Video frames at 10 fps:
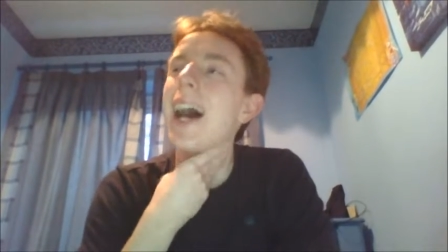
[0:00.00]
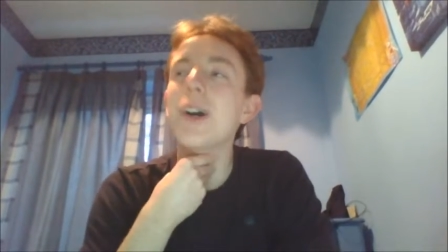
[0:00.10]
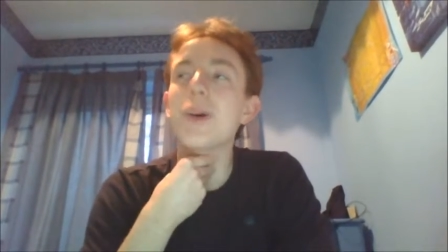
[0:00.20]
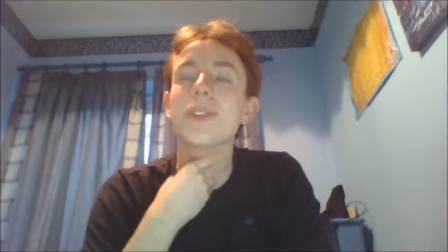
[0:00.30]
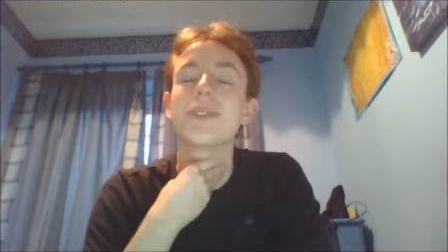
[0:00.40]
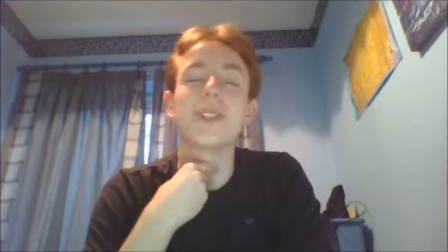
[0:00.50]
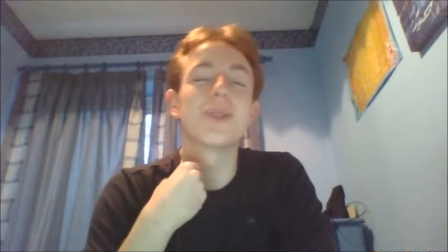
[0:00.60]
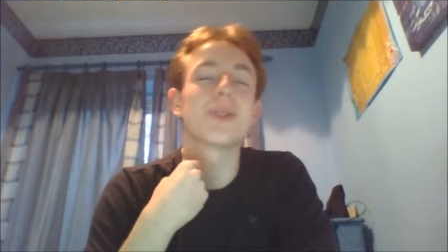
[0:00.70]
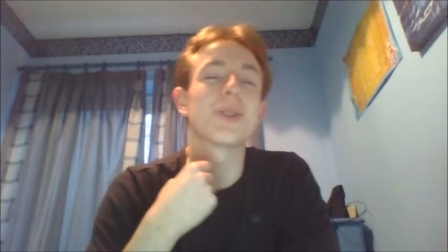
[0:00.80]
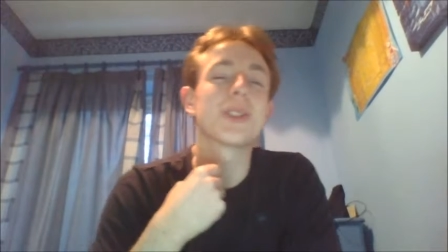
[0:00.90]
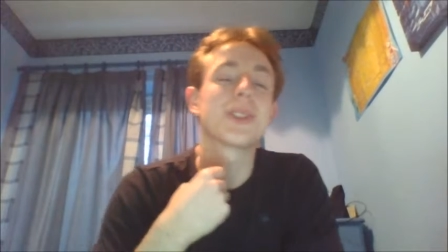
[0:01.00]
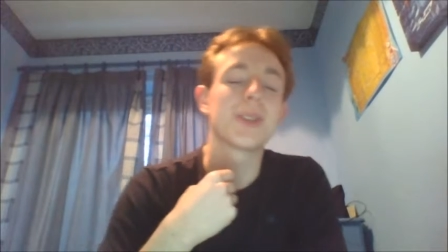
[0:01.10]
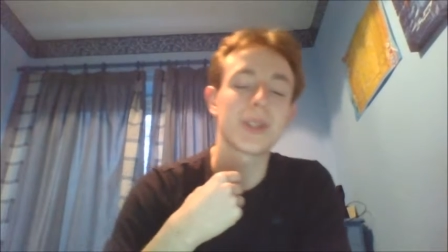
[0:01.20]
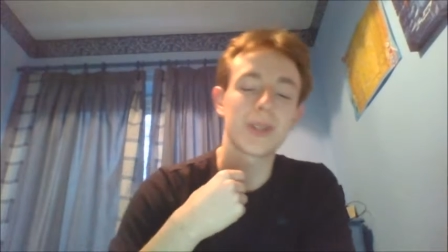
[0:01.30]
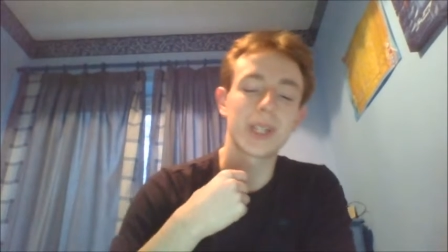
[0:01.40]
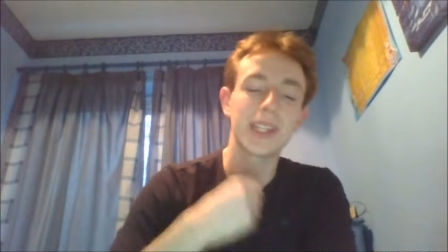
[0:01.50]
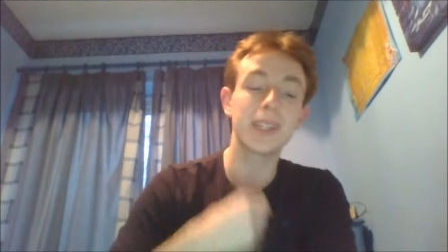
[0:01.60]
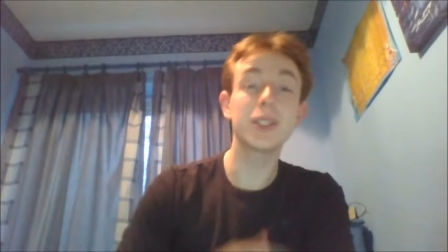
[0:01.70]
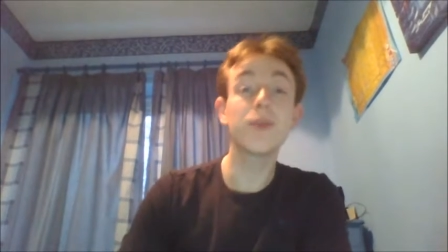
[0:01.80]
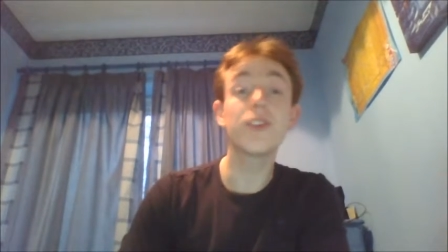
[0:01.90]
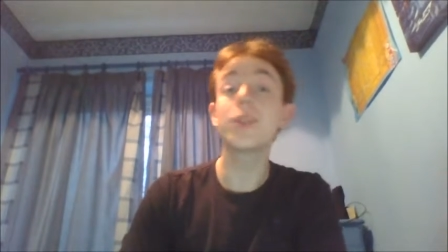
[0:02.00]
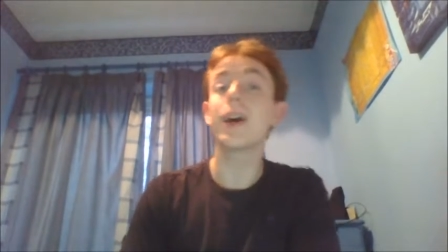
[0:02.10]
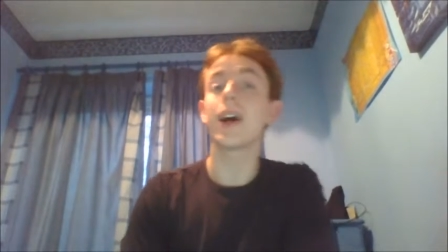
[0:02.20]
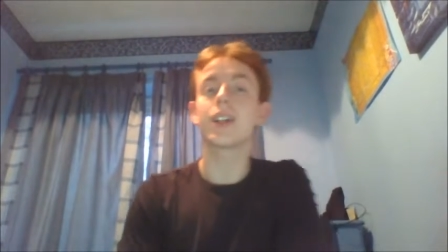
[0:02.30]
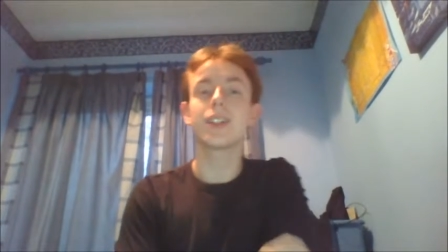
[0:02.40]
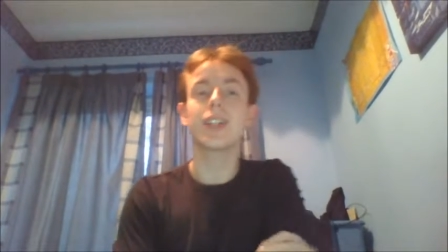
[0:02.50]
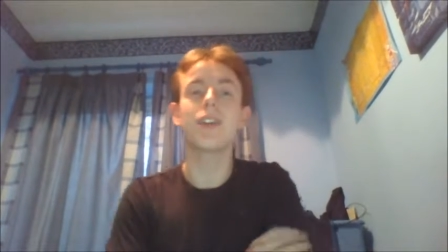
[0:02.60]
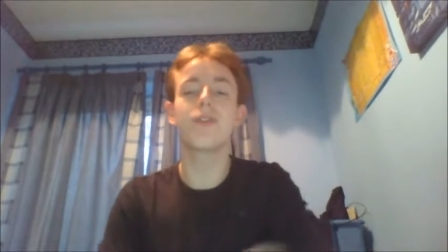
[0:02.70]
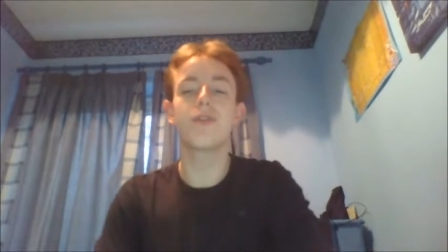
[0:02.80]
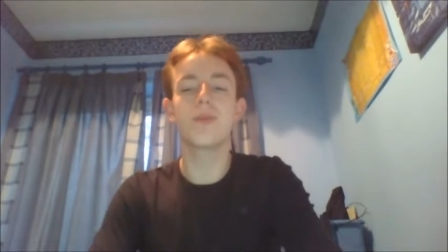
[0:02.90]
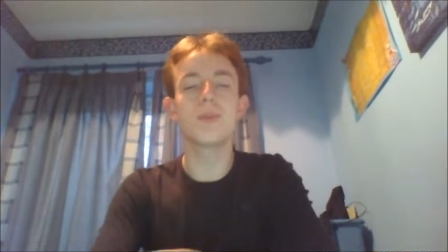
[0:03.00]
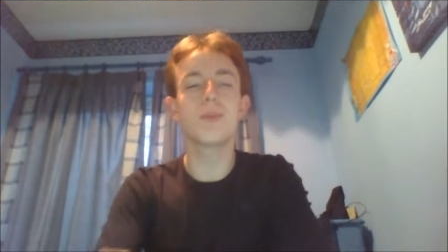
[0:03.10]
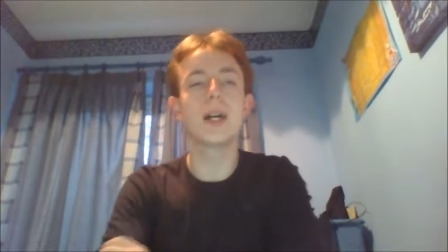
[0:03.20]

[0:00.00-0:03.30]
I hope this video turns out okay. Give me some feedback if